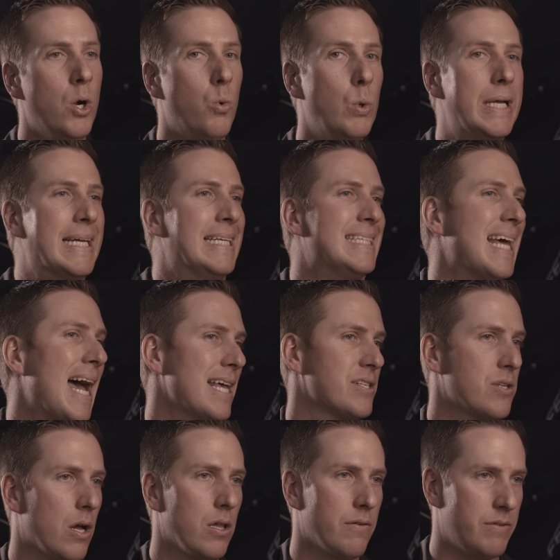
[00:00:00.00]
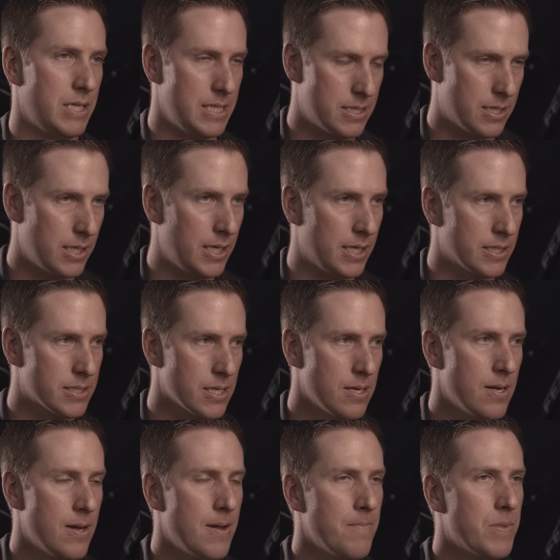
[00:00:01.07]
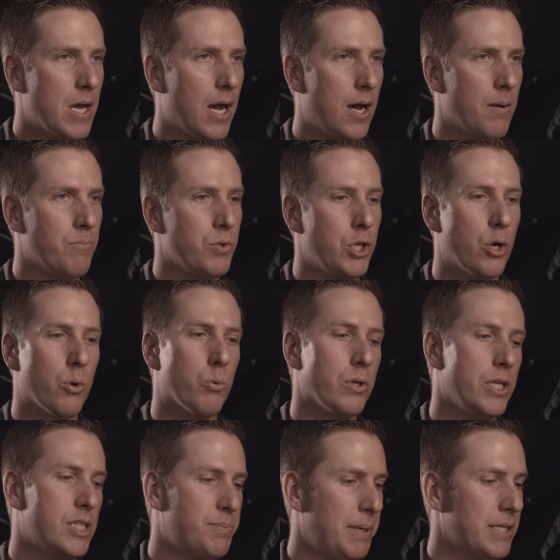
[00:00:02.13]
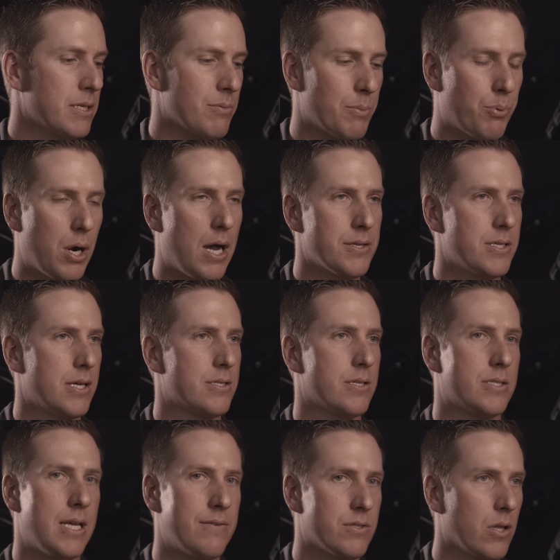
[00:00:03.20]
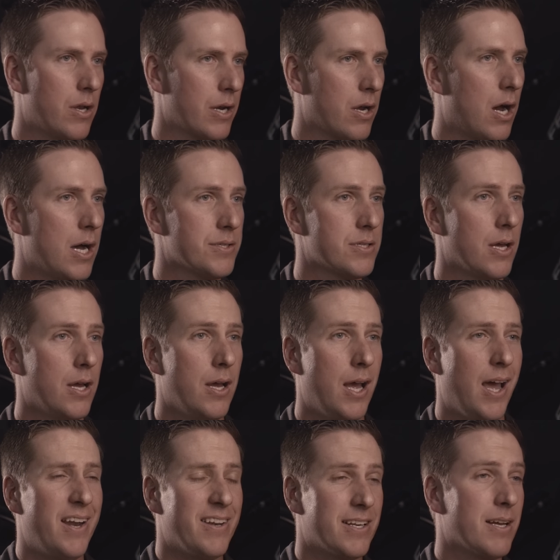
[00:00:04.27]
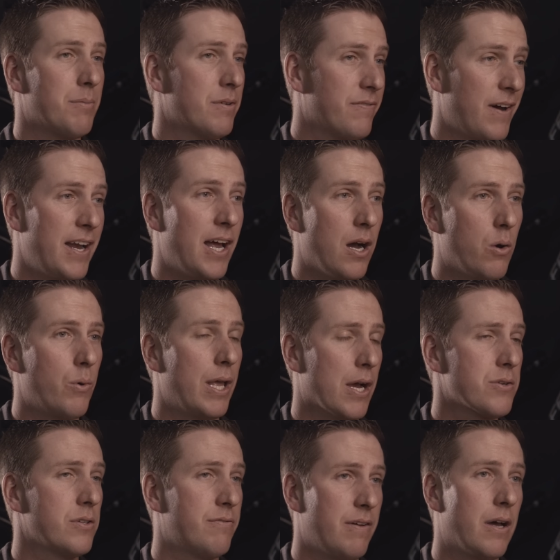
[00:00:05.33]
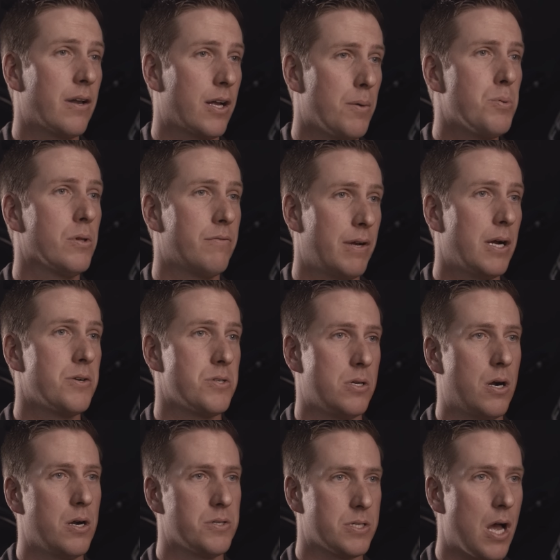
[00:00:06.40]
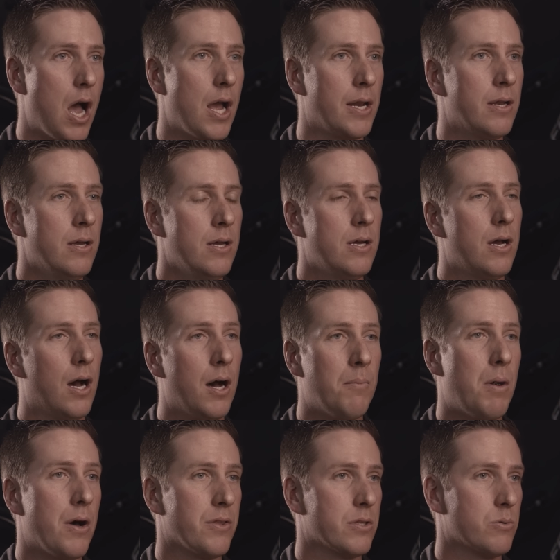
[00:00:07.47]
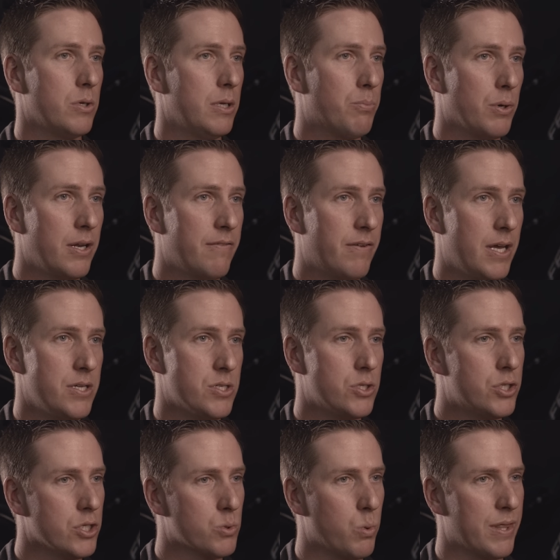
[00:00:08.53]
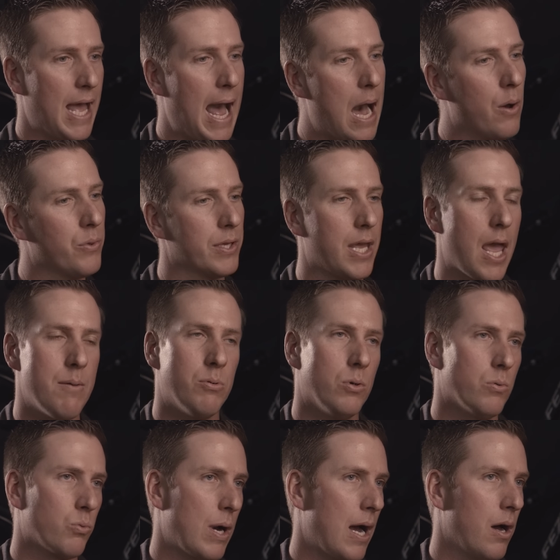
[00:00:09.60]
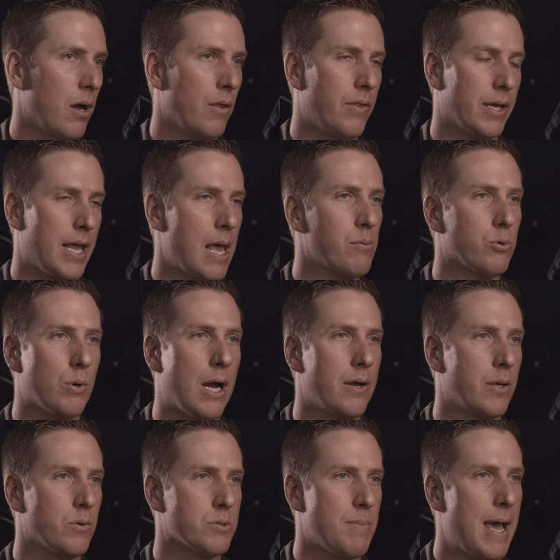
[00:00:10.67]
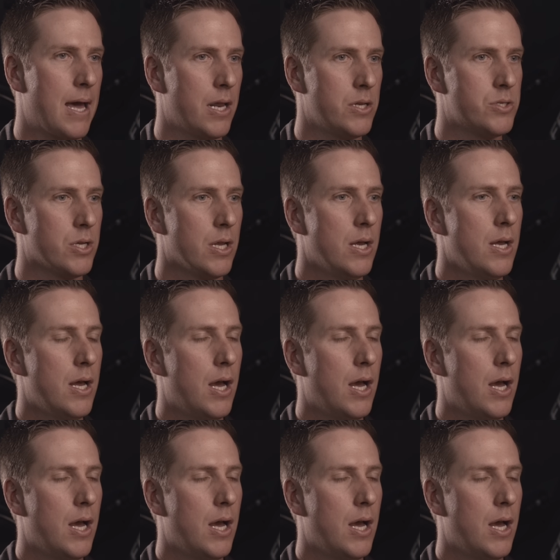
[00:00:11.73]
We can test all of these things. You know, it really speeds up the process, it saves a lot of costs, and come to find out, we actually found a couple of errors in our design on the 3D printing phase, just with how the cable routing was managed.